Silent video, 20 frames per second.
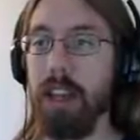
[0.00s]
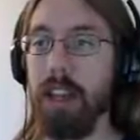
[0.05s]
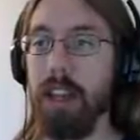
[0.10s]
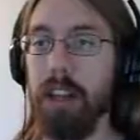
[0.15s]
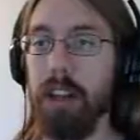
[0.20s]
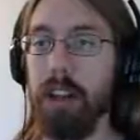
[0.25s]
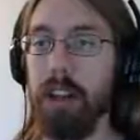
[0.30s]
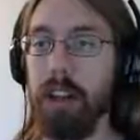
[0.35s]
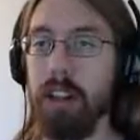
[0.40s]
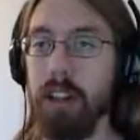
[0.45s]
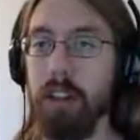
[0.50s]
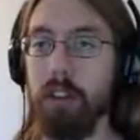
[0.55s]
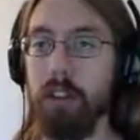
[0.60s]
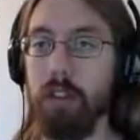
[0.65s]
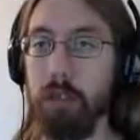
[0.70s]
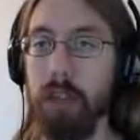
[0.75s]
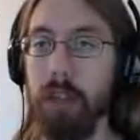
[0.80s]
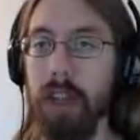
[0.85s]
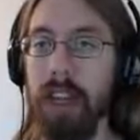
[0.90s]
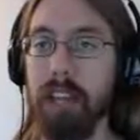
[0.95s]
clear
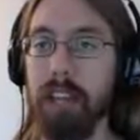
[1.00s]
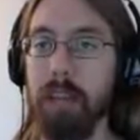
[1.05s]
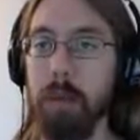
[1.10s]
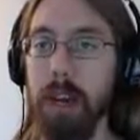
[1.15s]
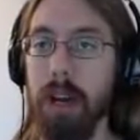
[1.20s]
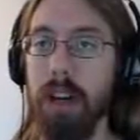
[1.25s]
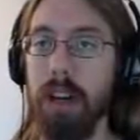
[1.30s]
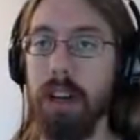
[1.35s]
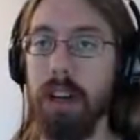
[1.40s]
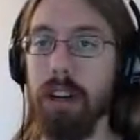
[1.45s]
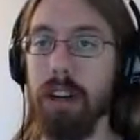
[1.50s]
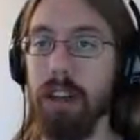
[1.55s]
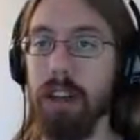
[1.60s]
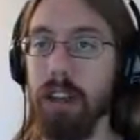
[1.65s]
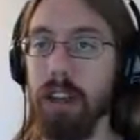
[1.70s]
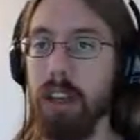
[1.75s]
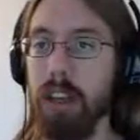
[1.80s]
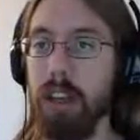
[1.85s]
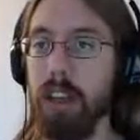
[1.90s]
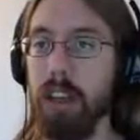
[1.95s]
splits where
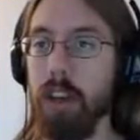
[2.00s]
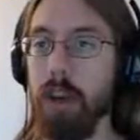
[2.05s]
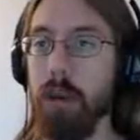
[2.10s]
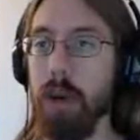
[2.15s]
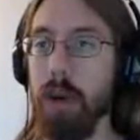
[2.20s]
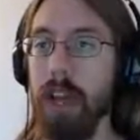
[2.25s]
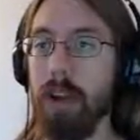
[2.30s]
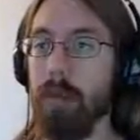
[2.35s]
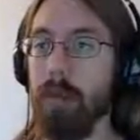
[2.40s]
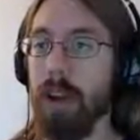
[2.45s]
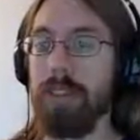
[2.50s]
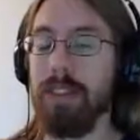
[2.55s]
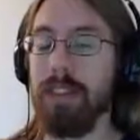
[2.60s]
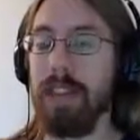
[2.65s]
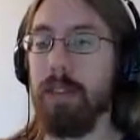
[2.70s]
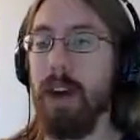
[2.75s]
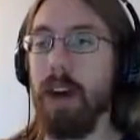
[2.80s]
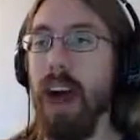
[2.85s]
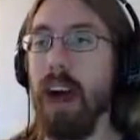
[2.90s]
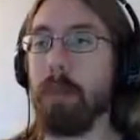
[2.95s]
you quit.
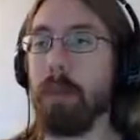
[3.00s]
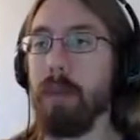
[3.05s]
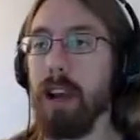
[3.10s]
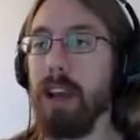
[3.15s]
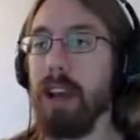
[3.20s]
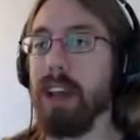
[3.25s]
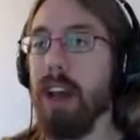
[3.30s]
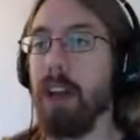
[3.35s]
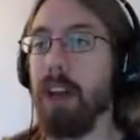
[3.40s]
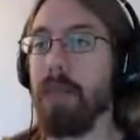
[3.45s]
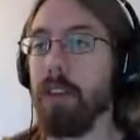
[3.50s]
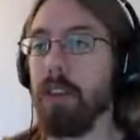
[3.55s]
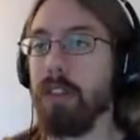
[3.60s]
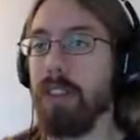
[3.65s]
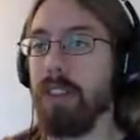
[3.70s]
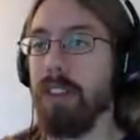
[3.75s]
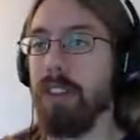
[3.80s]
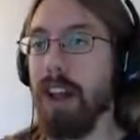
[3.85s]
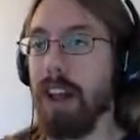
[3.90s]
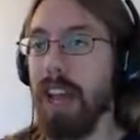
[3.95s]
Resident Evil Outbreak,
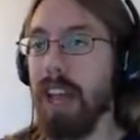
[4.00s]
obviously, it's